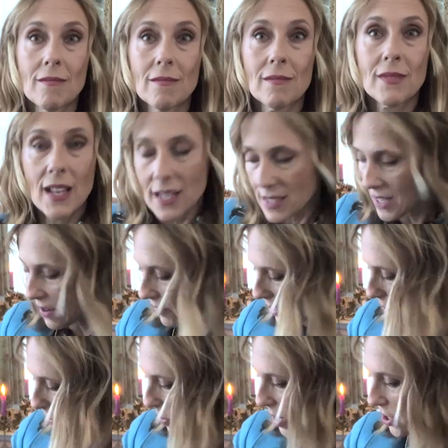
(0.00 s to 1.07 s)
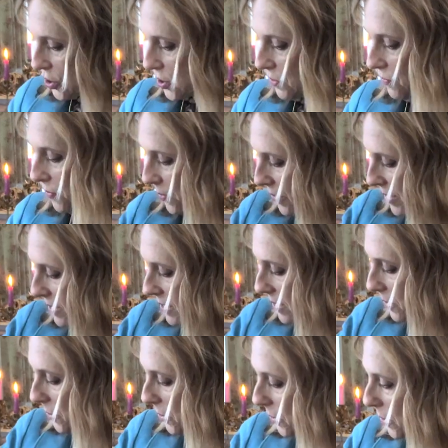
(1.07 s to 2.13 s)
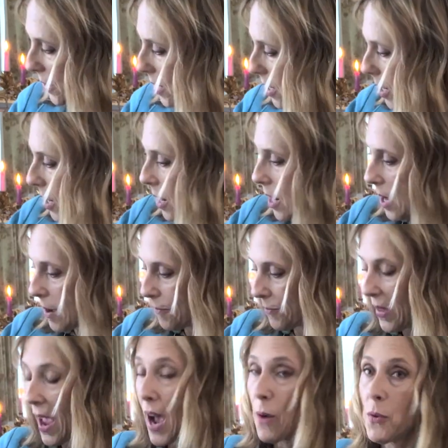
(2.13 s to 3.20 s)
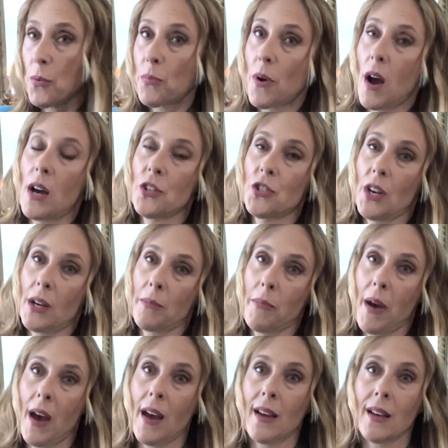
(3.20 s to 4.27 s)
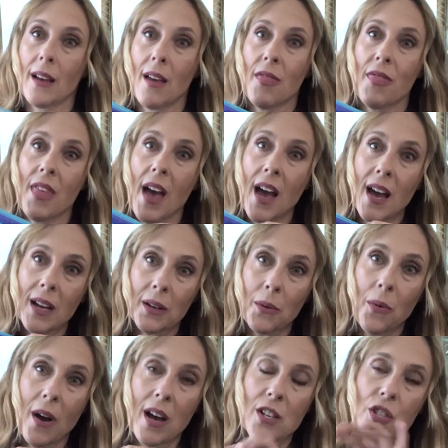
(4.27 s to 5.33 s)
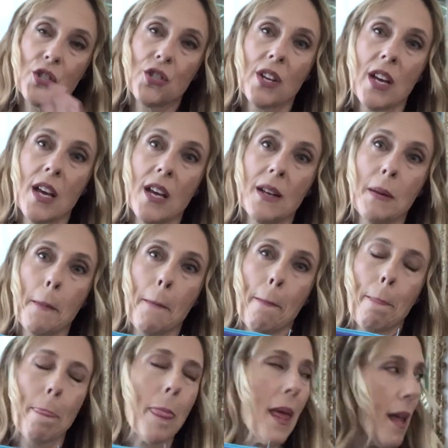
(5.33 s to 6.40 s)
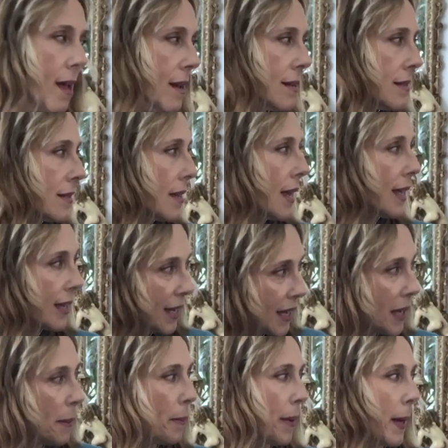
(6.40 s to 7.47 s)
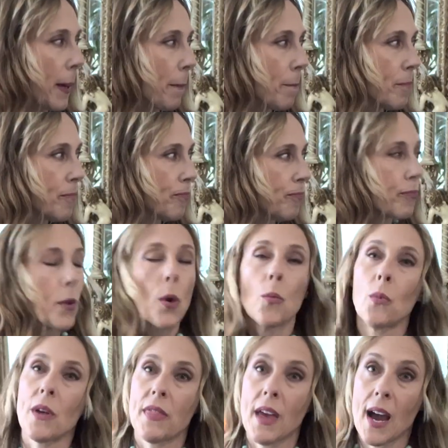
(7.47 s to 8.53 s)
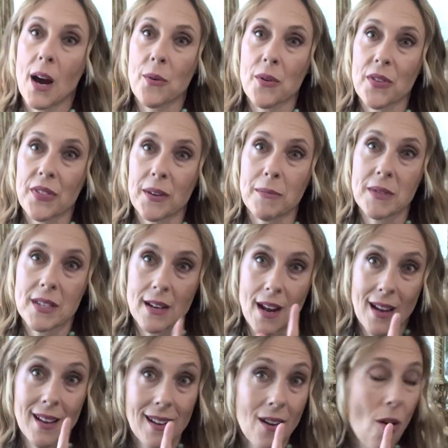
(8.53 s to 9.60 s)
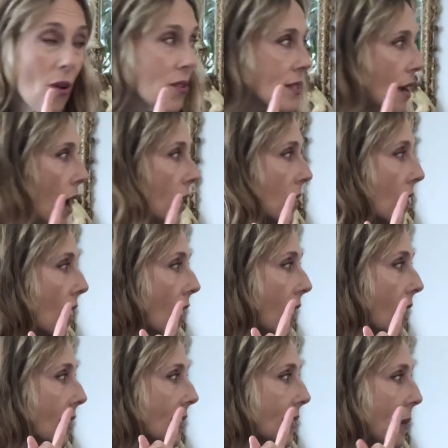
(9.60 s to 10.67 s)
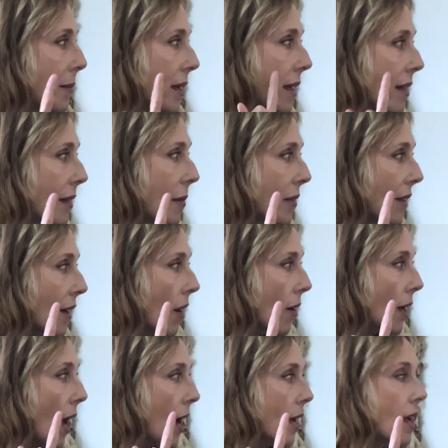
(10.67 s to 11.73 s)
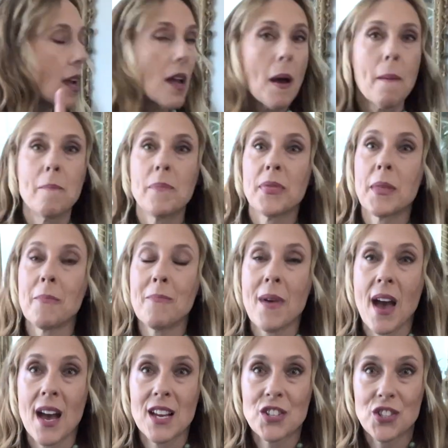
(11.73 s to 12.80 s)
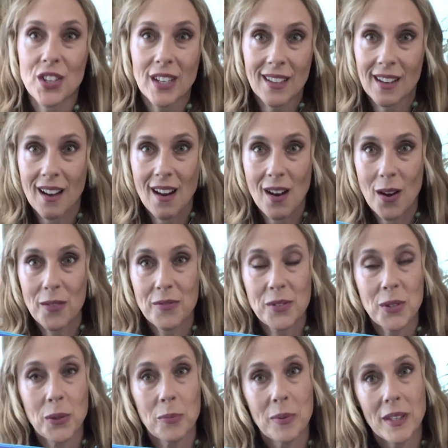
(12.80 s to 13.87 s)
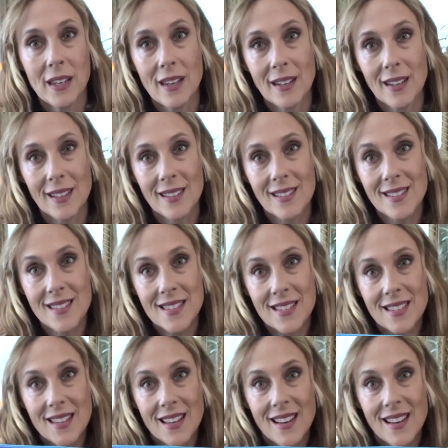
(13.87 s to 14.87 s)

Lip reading: Let's have a new question for this little owl project bag. That question is in keeping with our theme today. Hold on. Let me think. Okay, the magic of new beginnings.